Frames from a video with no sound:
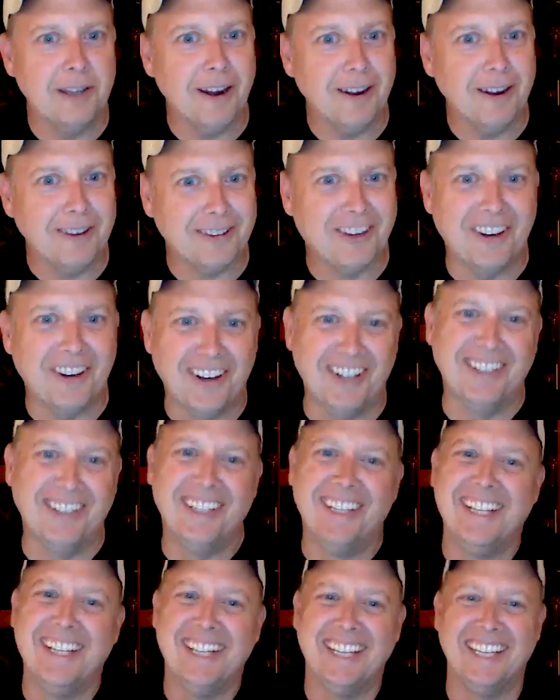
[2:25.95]

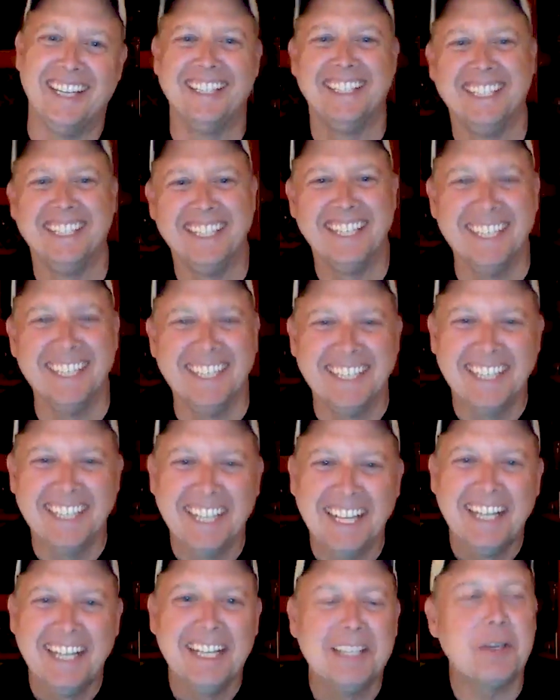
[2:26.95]
article.
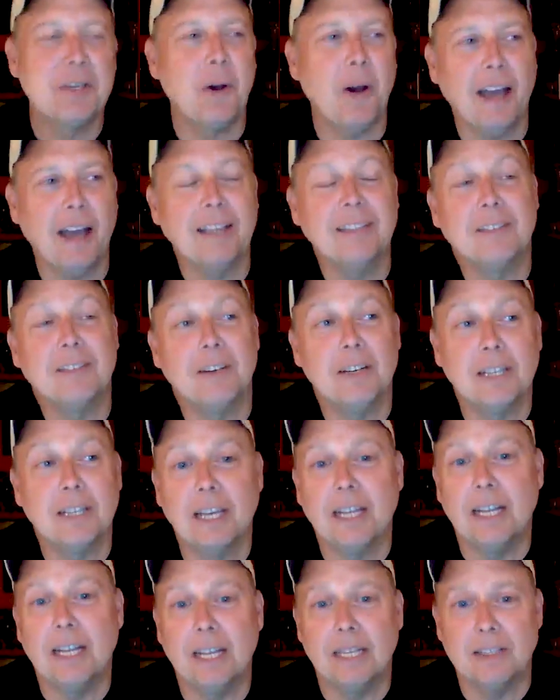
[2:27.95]
So I started
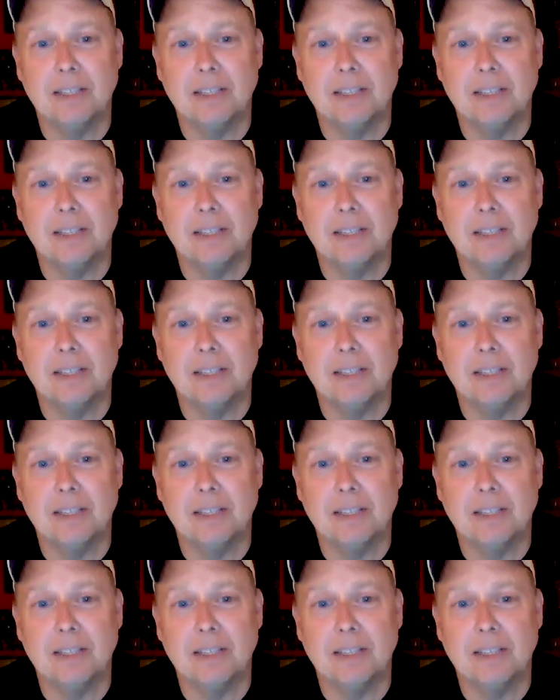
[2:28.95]
getting